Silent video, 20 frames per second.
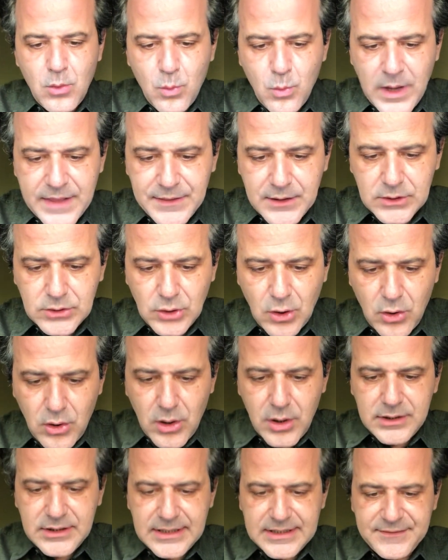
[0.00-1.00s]
When the
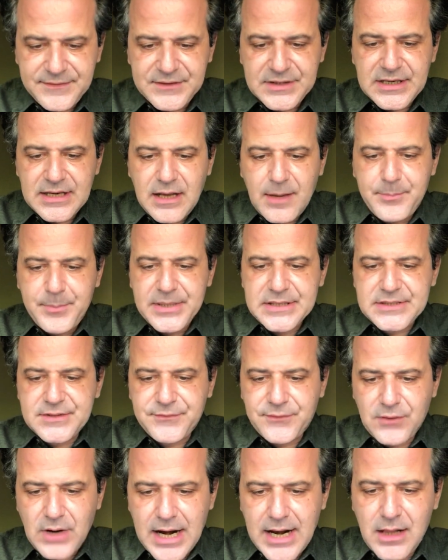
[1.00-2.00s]
Lord lifted up his
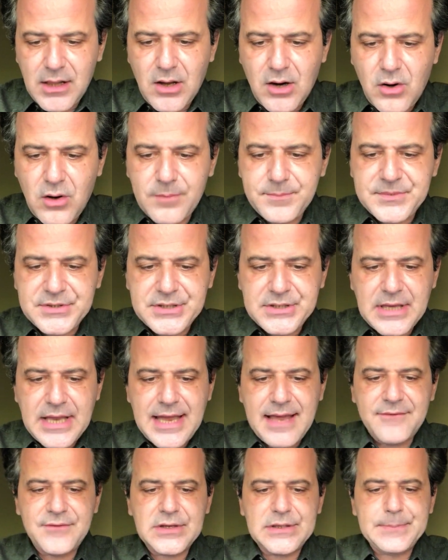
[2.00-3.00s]
frail arms to
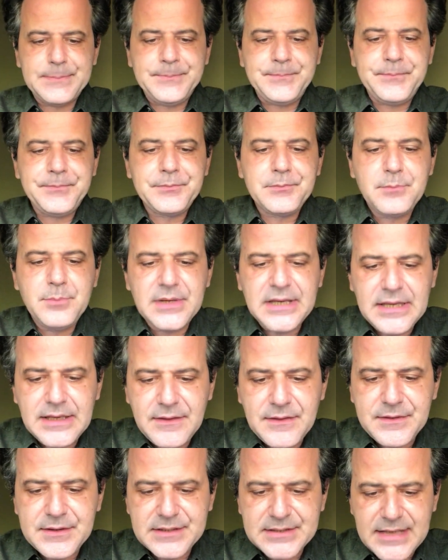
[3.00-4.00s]
heaven
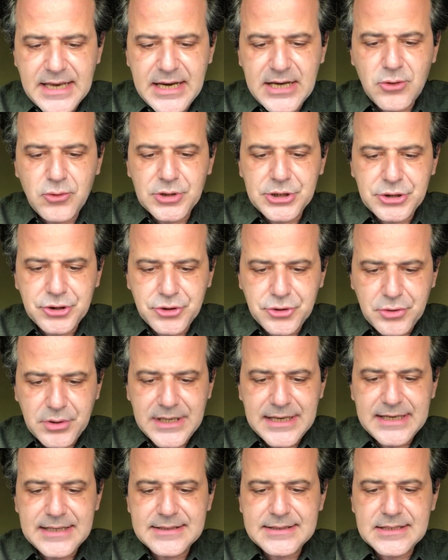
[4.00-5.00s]
beneath the sacred
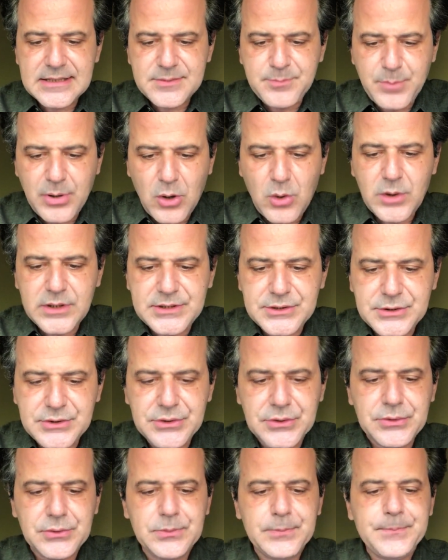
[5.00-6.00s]
trees, as poets
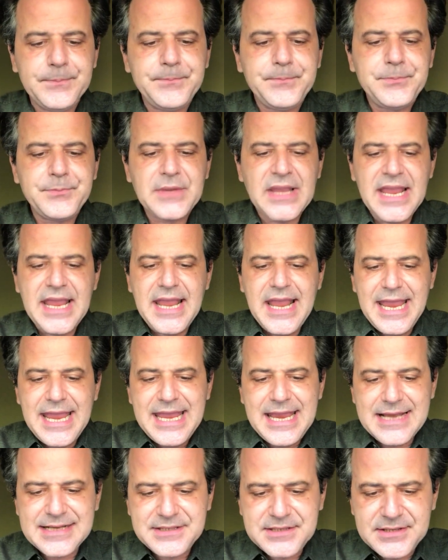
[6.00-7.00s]
do,
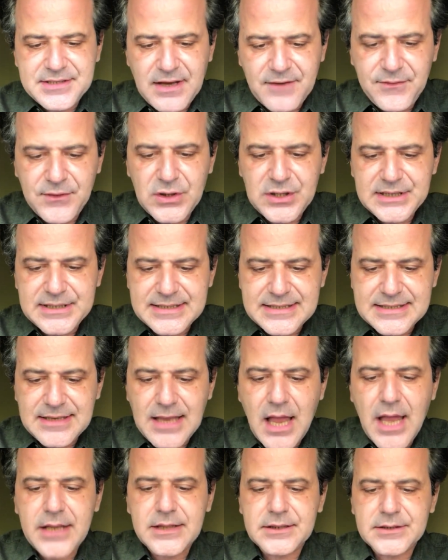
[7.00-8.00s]
he had suffered in
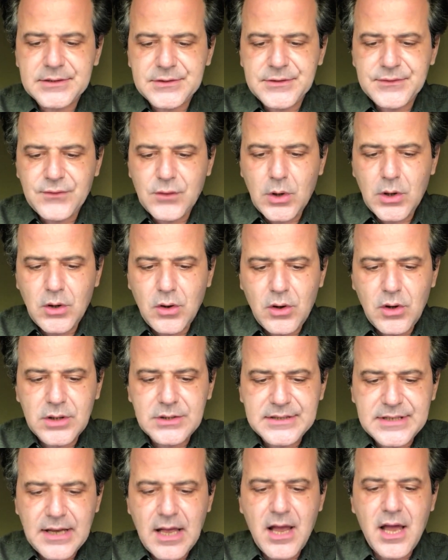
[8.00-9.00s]
silence for a
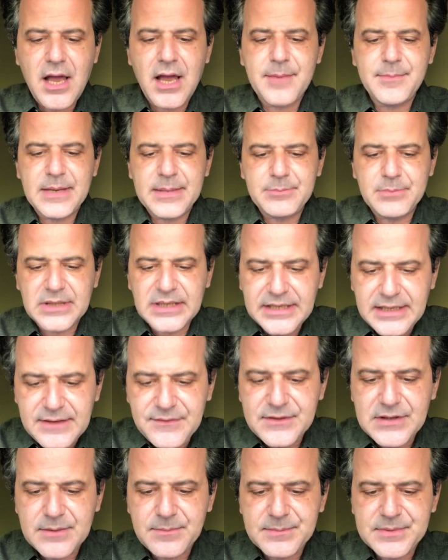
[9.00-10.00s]
long time and
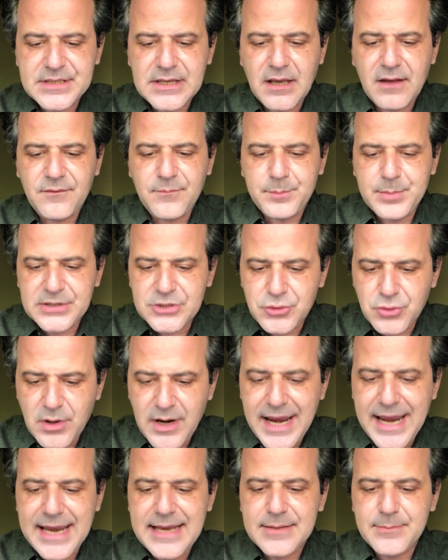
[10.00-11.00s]
believed himself
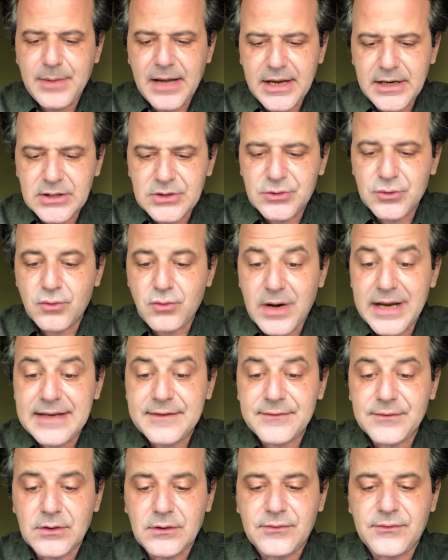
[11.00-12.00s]
betrayed by
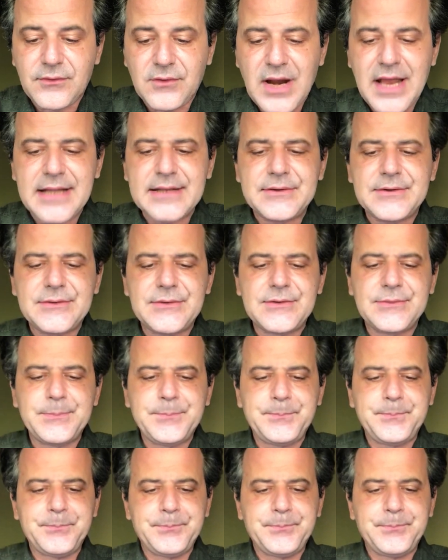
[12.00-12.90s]
ungrateful friends.